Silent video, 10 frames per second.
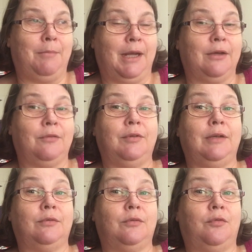out of
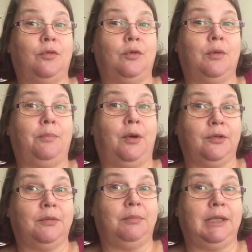level 4
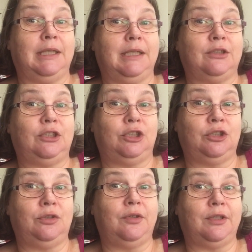possibly next
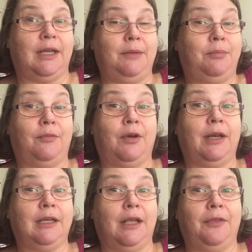Tuesday,
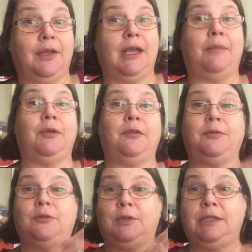providing nothing happens
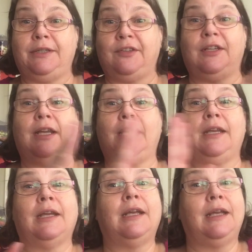between yesterday
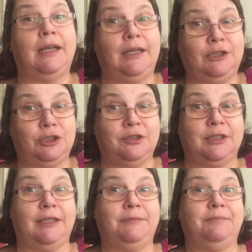and
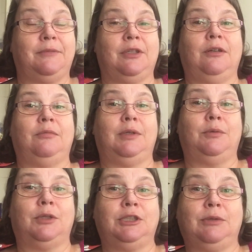Tuesday. So we're
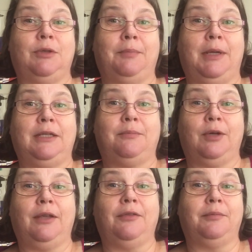watching with bated
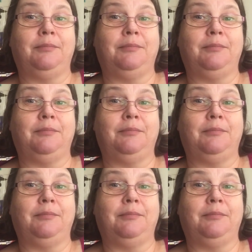breath.